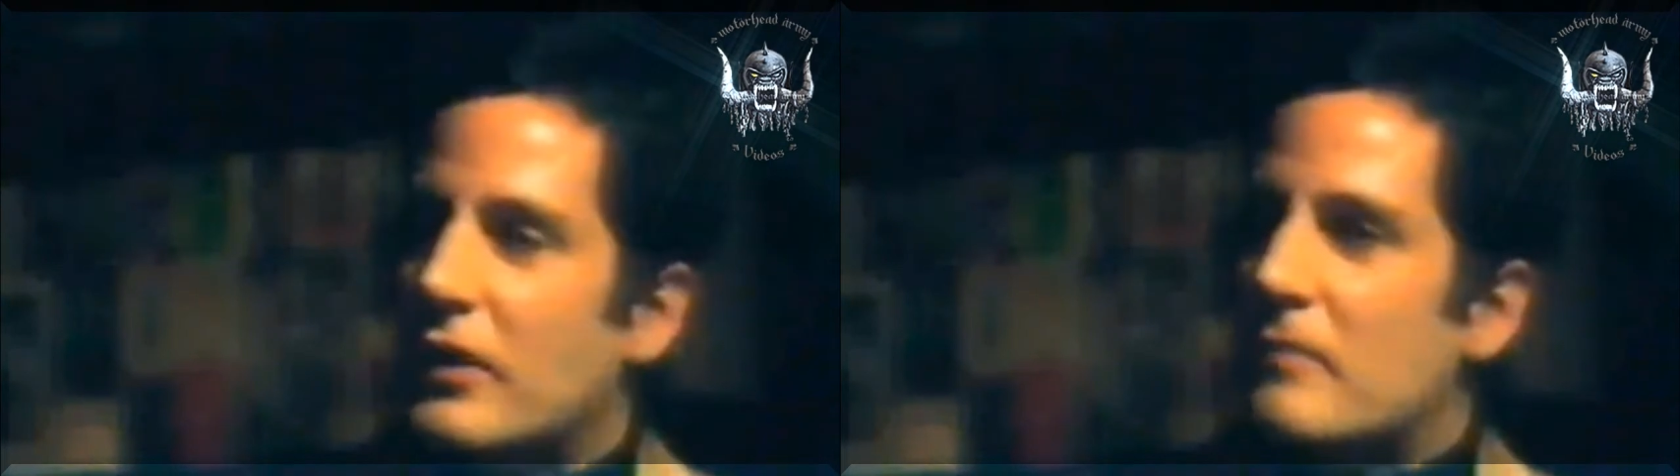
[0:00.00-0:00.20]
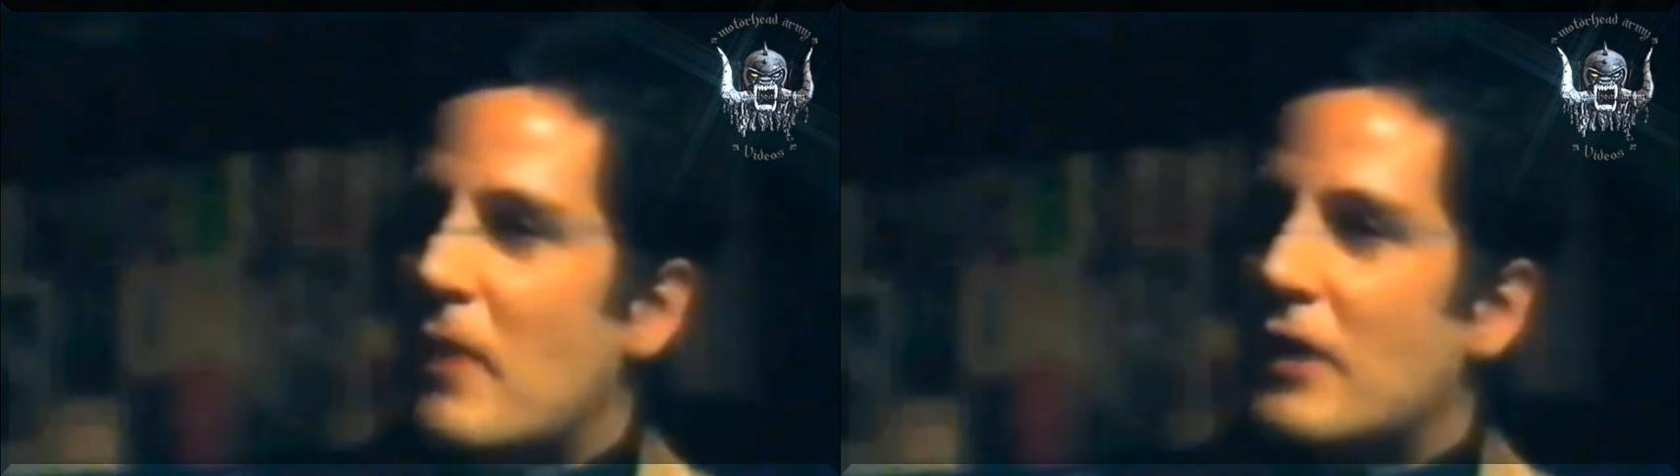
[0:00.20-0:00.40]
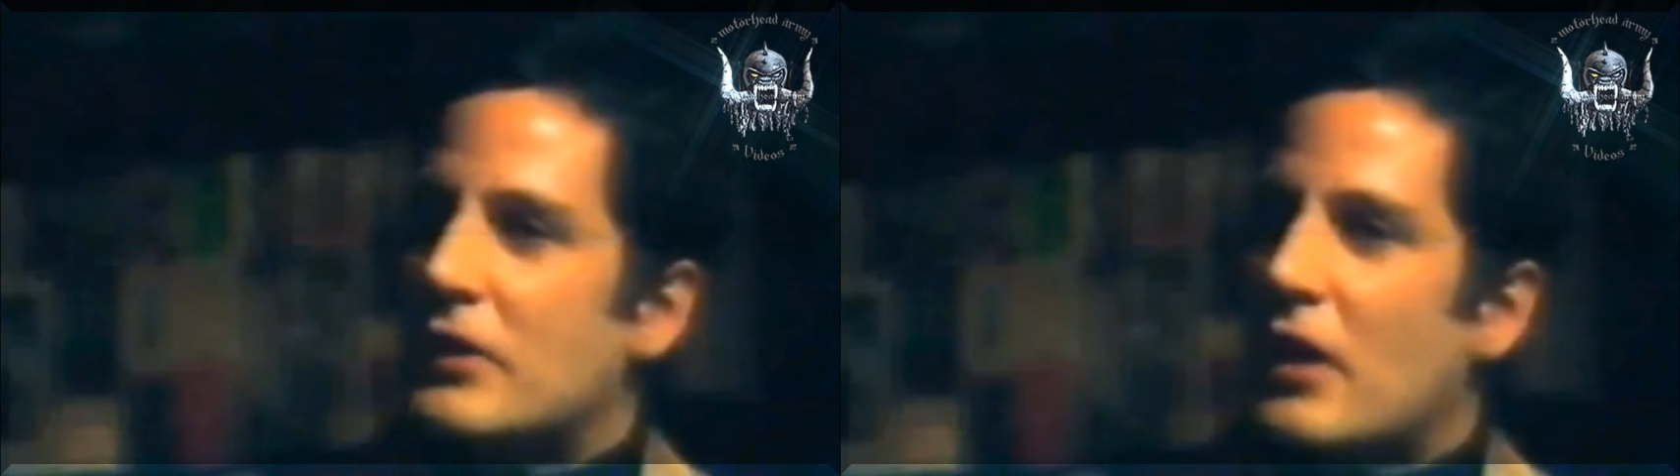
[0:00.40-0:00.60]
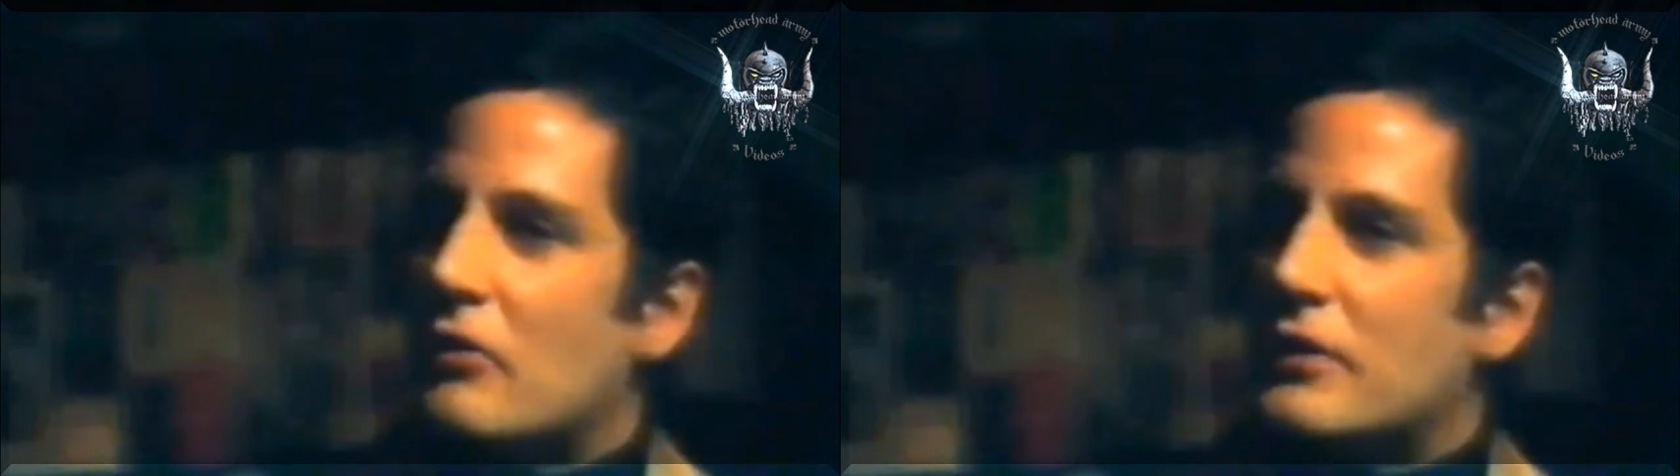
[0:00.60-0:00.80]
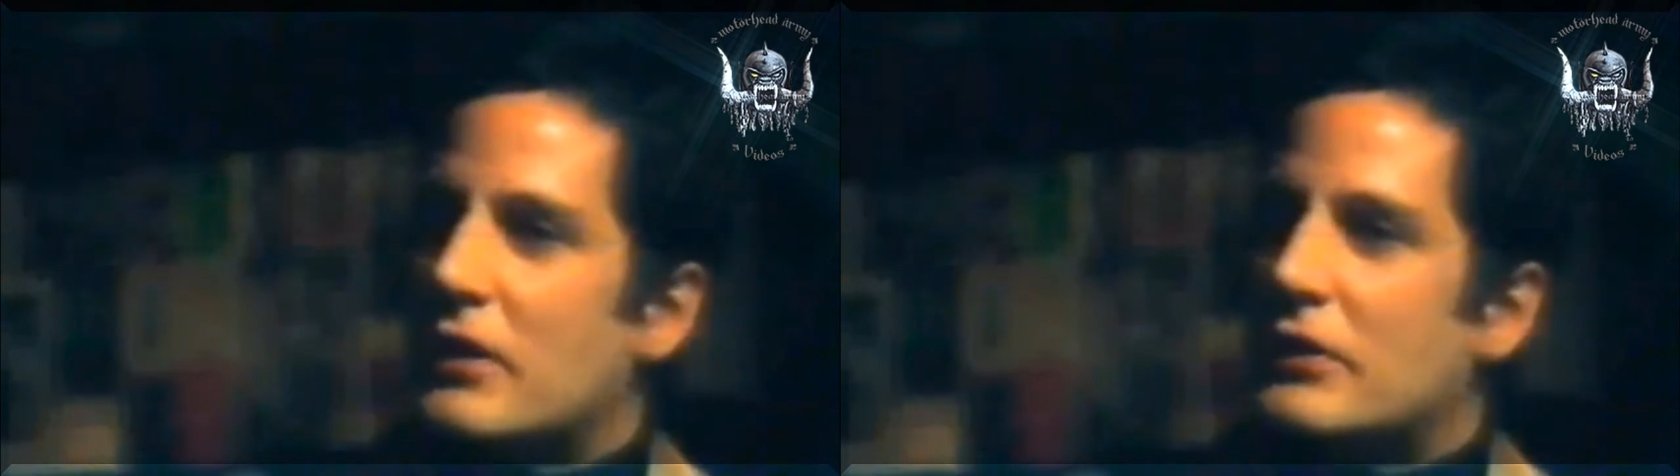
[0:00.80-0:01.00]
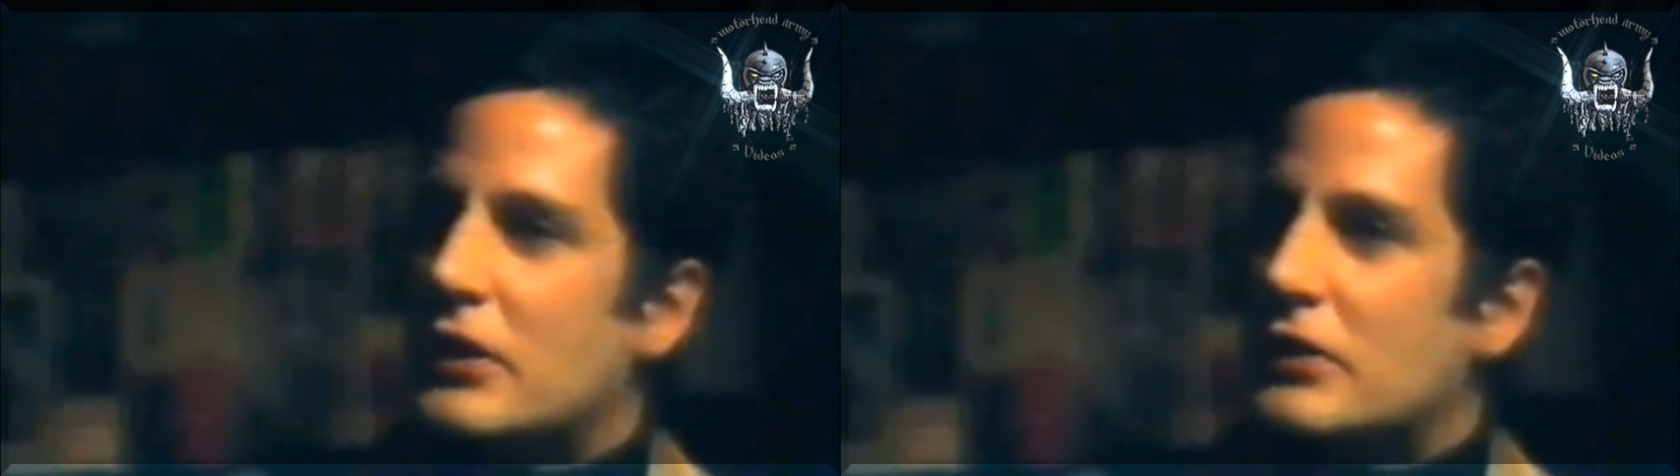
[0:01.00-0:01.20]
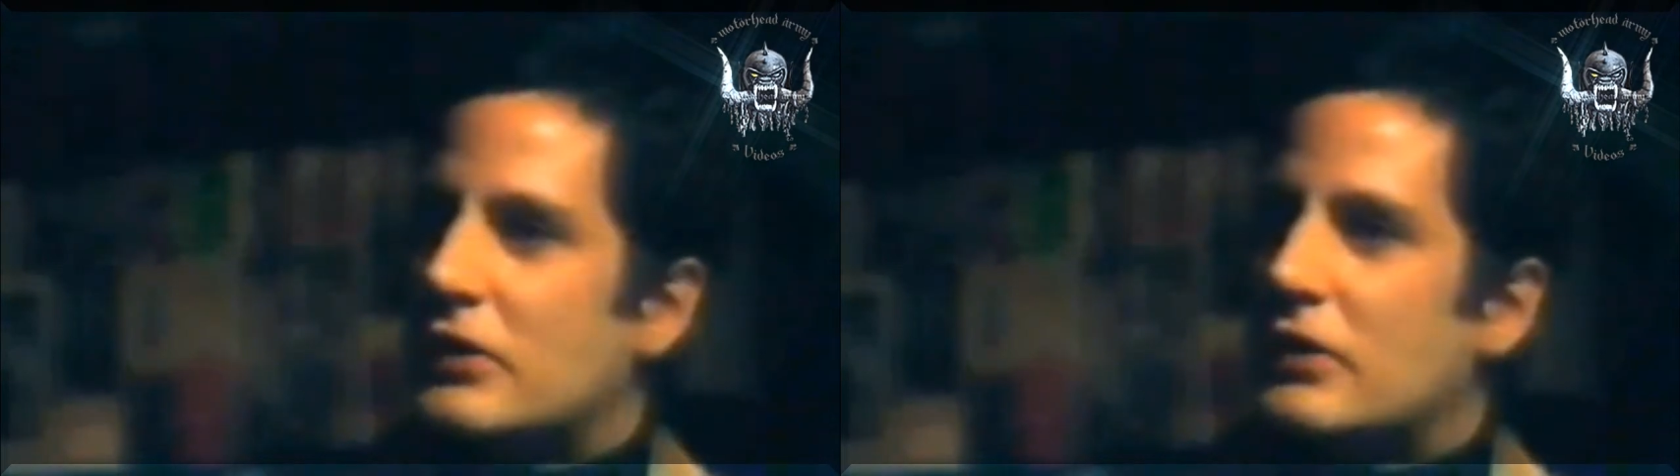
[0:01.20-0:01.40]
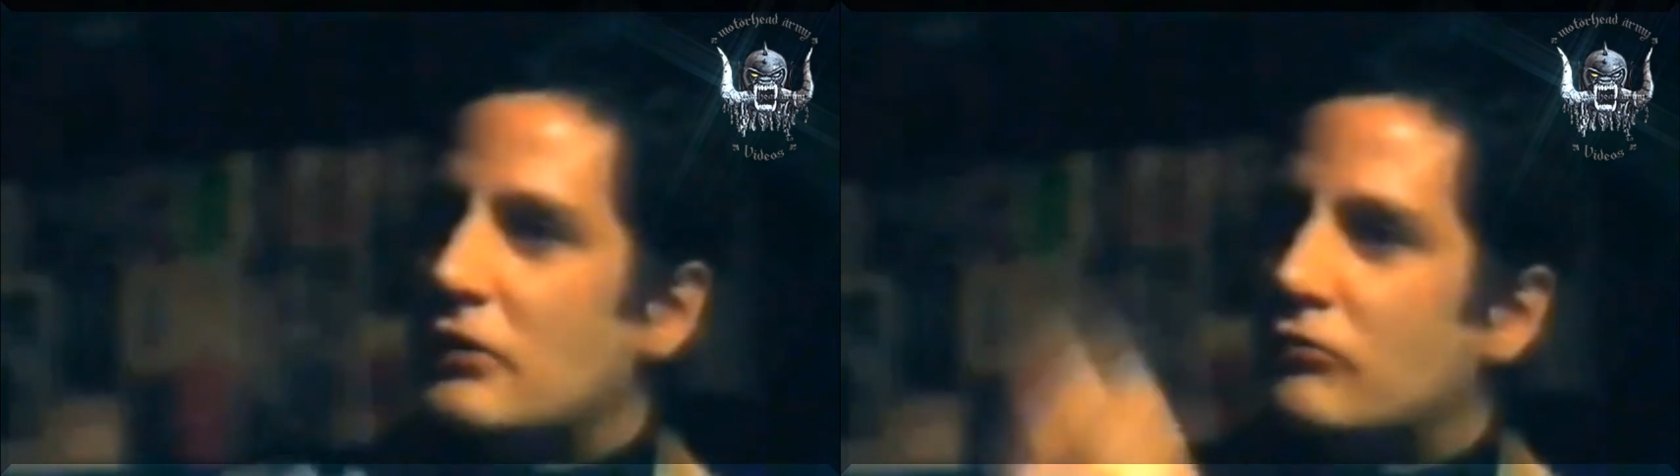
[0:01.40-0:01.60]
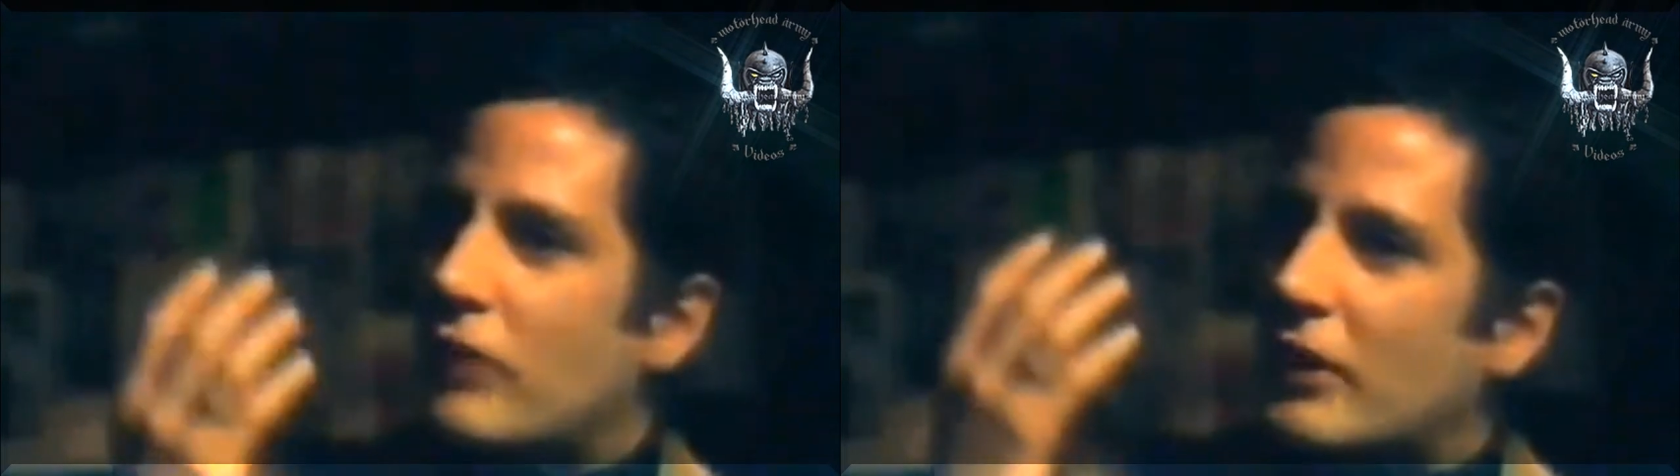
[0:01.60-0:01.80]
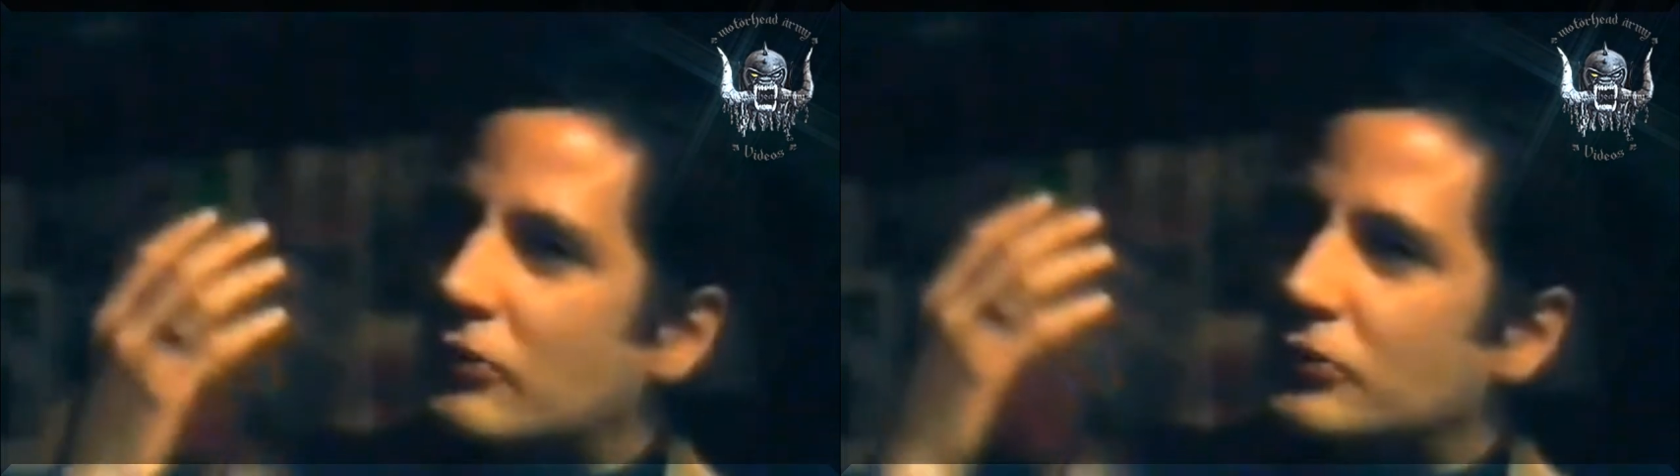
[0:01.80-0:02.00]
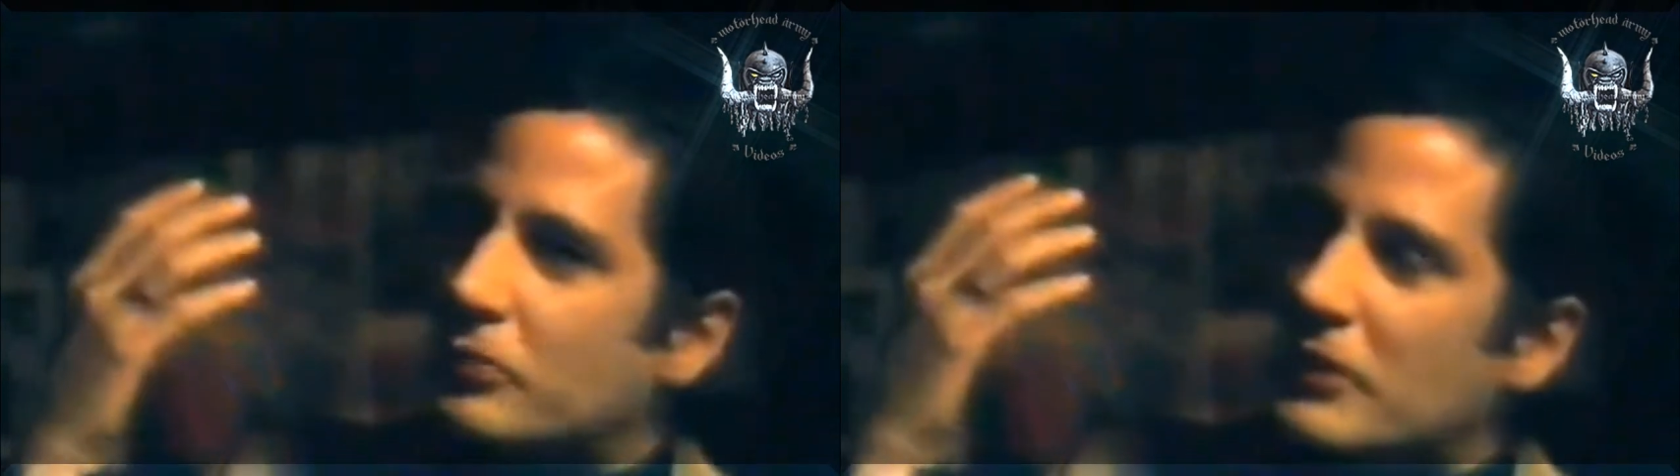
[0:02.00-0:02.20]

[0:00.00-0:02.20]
That, you know, and these records,